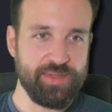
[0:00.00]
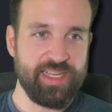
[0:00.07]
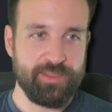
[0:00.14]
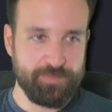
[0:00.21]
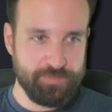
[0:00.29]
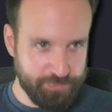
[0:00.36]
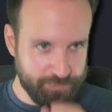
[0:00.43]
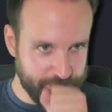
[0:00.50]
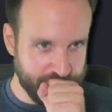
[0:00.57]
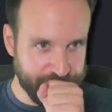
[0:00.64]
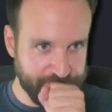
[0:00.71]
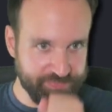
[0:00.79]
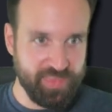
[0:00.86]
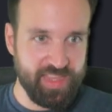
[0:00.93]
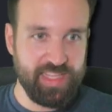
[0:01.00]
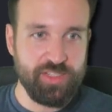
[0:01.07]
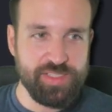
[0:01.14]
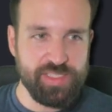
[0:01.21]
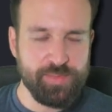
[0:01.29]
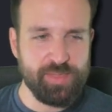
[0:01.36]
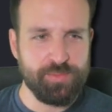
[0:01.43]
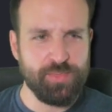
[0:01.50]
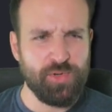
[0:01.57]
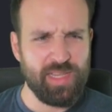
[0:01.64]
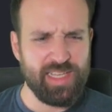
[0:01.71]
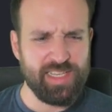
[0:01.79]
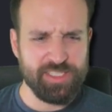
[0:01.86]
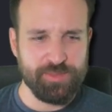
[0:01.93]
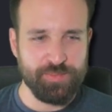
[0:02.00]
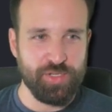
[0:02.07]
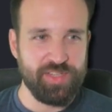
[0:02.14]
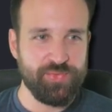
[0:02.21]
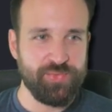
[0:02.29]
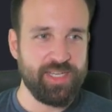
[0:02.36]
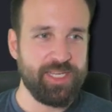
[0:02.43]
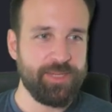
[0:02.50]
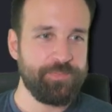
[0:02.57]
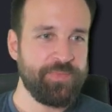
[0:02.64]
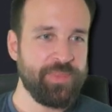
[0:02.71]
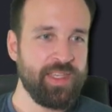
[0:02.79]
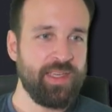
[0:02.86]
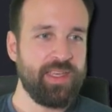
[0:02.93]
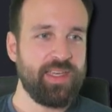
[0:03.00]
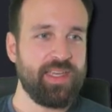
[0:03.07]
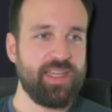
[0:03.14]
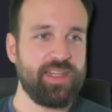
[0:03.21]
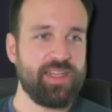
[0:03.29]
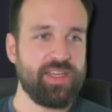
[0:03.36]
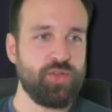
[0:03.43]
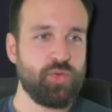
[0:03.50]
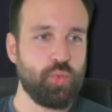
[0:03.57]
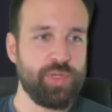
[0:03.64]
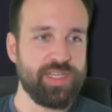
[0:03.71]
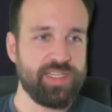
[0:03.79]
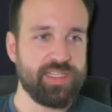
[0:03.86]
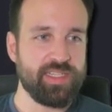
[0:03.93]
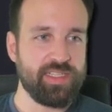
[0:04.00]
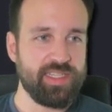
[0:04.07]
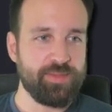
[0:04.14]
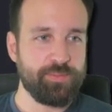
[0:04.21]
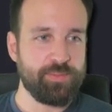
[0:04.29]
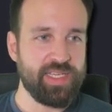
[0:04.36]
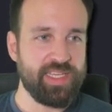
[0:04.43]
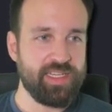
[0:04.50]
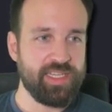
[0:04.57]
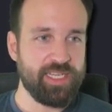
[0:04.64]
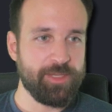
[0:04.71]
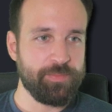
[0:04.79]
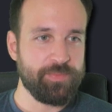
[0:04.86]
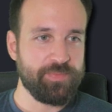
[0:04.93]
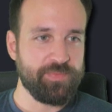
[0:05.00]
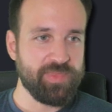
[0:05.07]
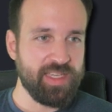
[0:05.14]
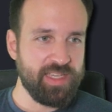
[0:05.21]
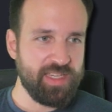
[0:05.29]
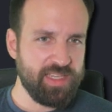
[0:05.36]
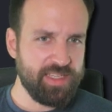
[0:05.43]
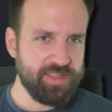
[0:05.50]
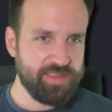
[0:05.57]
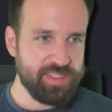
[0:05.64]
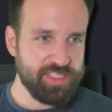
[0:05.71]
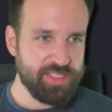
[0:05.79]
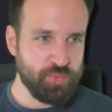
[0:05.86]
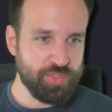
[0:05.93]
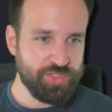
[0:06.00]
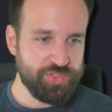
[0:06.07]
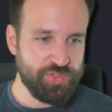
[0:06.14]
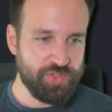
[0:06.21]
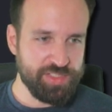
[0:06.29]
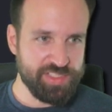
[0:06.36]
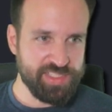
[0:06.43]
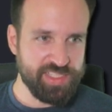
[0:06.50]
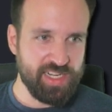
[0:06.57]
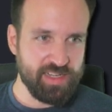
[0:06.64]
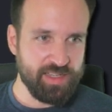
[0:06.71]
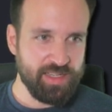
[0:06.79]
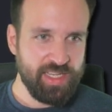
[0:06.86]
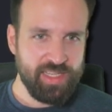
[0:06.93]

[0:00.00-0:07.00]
I that looks a bit more like Spotify. And now we click beginning and this one turns dark.